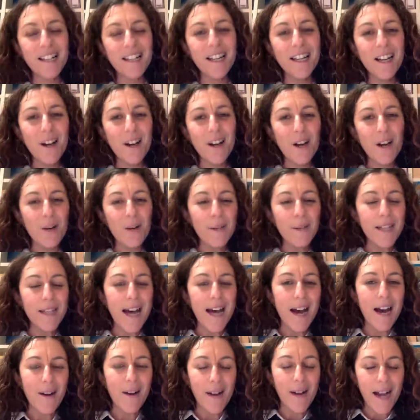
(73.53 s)
We now
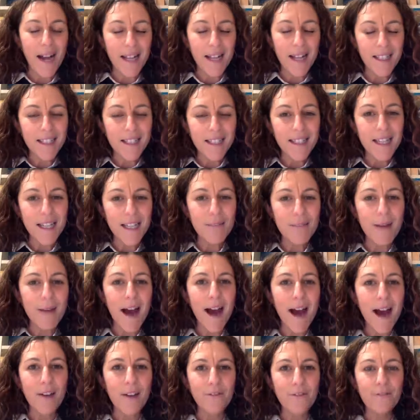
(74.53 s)
in the team have
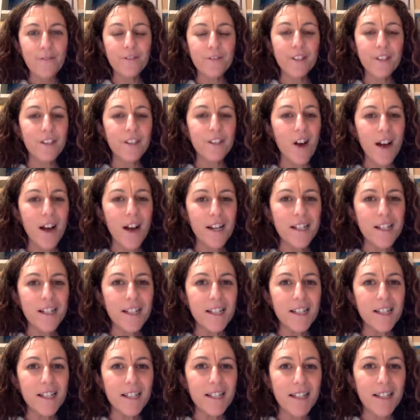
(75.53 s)
designers
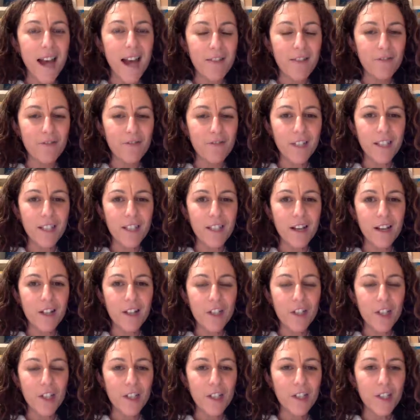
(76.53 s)
and
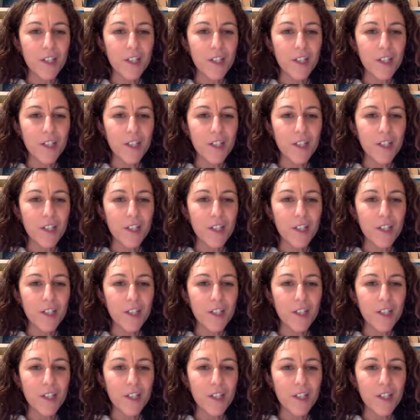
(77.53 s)
researchers